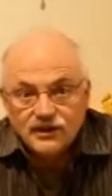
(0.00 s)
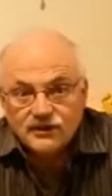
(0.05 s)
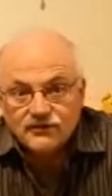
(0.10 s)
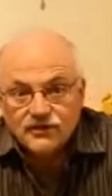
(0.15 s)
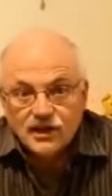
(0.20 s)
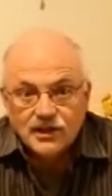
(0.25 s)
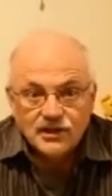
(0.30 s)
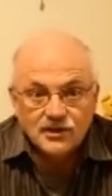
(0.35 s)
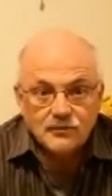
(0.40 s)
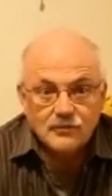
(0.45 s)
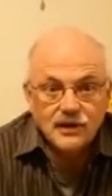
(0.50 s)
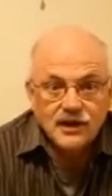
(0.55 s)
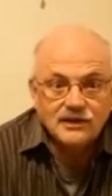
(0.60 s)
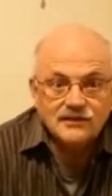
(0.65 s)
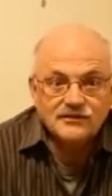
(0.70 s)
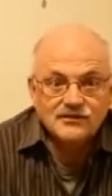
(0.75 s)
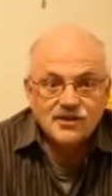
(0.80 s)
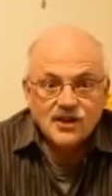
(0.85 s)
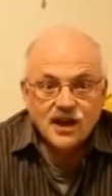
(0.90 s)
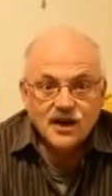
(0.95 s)

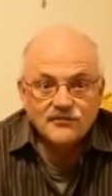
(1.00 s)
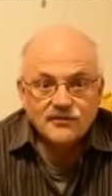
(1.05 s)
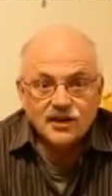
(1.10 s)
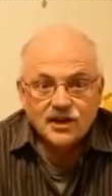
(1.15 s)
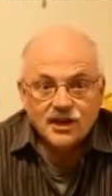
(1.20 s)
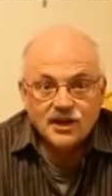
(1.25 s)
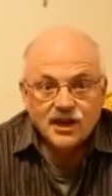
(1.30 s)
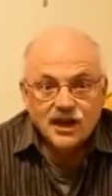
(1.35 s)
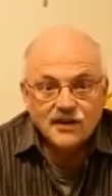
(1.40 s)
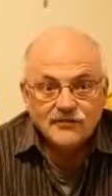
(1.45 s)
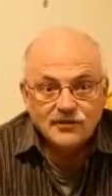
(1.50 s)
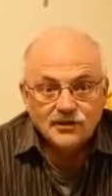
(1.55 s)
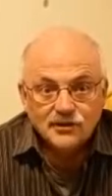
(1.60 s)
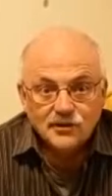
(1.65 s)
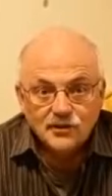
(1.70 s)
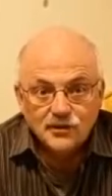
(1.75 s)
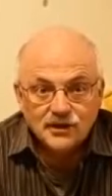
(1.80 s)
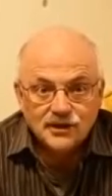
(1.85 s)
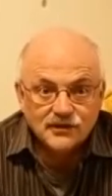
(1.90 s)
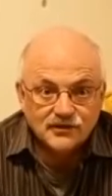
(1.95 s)
recommend you have a, have a
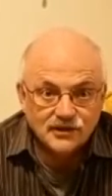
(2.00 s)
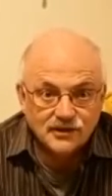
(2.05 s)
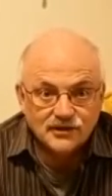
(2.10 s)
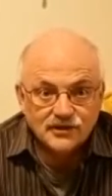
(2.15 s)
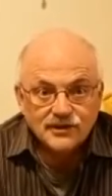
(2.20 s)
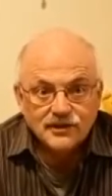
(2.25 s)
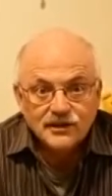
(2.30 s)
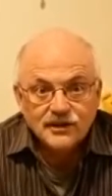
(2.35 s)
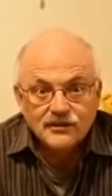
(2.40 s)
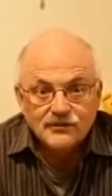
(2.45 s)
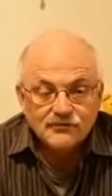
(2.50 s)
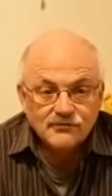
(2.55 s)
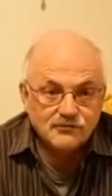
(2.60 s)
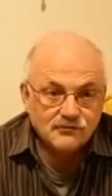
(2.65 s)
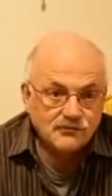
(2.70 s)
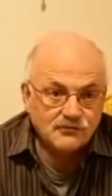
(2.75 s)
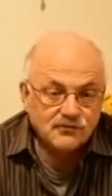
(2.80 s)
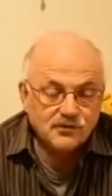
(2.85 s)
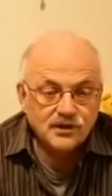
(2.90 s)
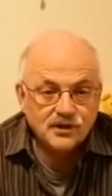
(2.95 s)
look at the,
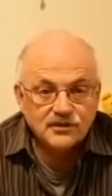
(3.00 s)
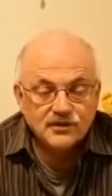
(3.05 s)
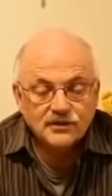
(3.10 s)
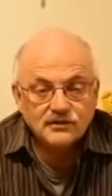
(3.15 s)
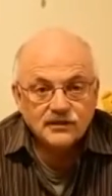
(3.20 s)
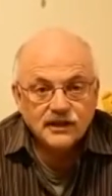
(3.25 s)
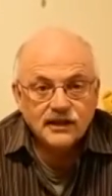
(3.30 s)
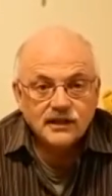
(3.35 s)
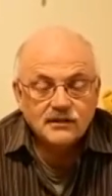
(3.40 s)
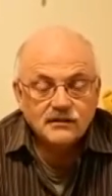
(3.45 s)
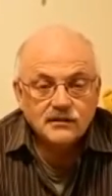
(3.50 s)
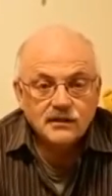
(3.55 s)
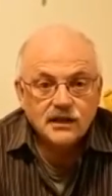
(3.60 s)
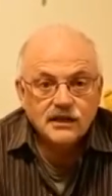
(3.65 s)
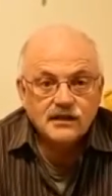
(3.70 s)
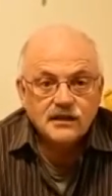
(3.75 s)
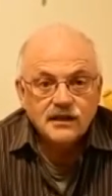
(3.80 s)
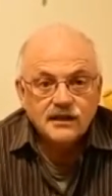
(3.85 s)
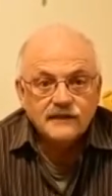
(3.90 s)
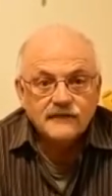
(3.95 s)
via the link
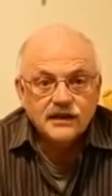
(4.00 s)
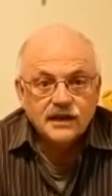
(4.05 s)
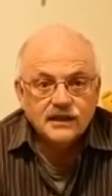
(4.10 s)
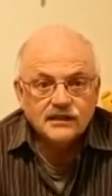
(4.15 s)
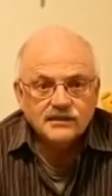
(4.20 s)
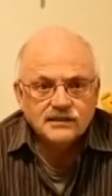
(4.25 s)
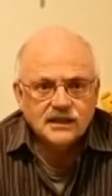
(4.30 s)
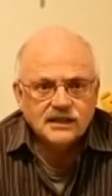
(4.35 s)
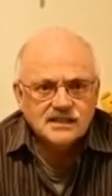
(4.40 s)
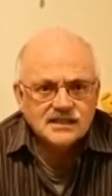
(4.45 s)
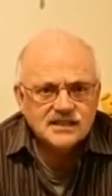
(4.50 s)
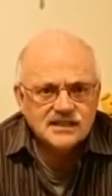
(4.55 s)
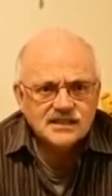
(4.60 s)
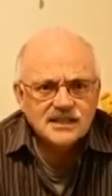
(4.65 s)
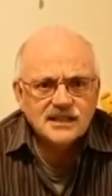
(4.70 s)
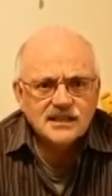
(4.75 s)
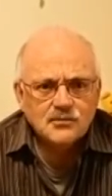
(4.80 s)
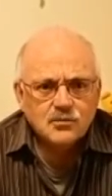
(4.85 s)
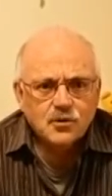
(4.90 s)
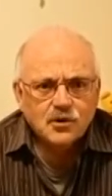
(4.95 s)
there and, and
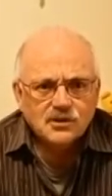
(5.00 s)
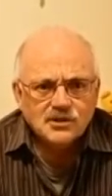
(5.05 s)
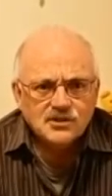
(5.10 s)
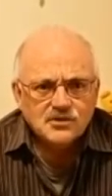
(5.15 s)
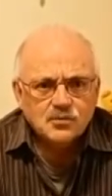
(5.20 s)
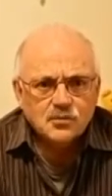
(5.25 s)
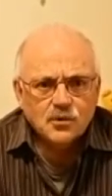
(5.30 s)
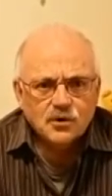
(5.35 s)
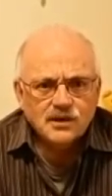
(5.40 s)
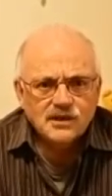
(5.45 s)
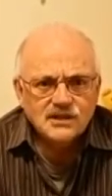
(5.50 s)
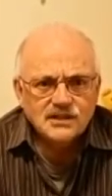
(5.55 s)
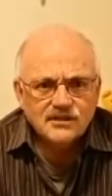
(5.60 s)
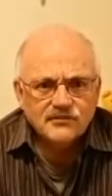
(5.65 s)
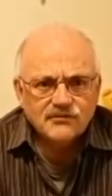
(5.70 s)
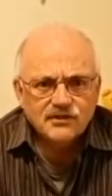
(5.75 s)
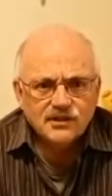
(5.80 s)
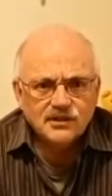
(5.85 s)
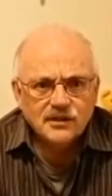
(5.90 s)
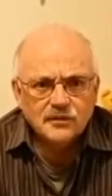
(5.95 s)
see what, what is
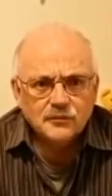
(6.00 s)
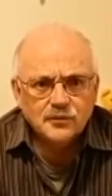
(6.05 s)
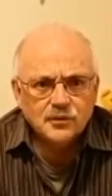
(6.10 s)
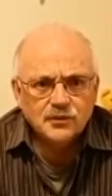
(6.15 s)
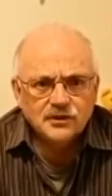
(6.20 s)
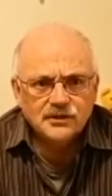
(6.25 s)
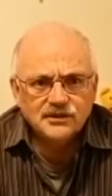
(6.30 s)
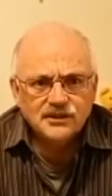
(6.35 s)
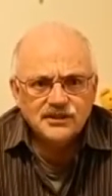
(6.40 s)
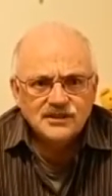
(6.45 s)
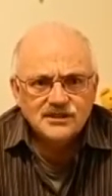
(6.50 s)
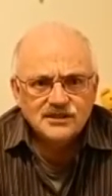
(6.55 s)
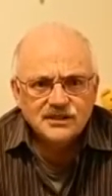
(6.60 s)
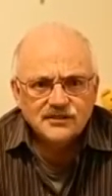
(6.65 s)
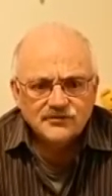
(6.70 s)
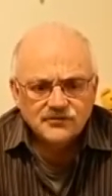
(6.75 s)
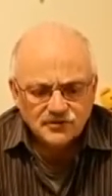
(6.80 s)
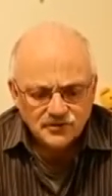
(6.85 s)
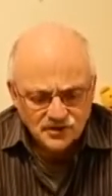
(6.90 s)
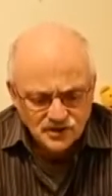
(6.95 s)
available in these
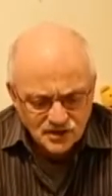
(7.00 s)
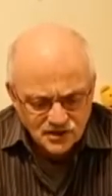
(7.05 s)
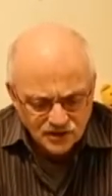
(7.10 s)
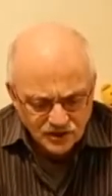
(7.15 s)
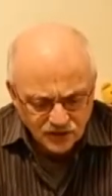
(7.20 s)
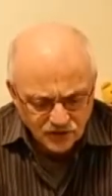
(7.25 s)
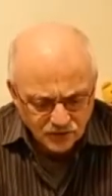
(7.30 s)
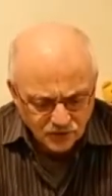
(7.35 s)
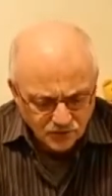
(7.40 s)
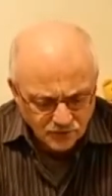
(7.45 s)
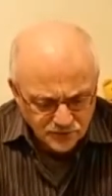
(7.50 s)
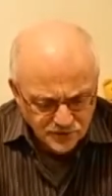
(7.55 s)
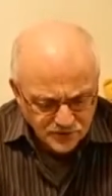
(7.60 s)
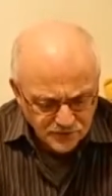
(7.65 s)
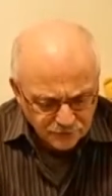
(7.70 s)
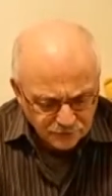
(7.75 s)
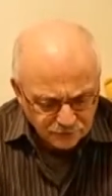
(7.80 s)
different styles.